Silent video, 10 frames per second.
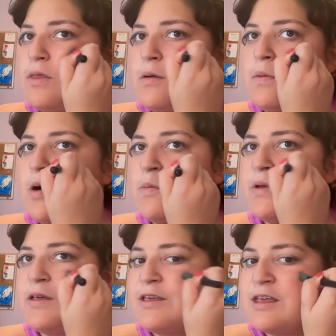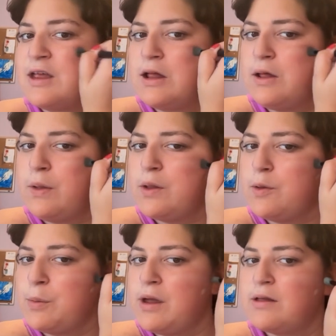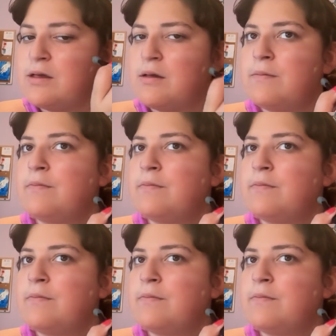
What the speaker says: the purpose a little bit.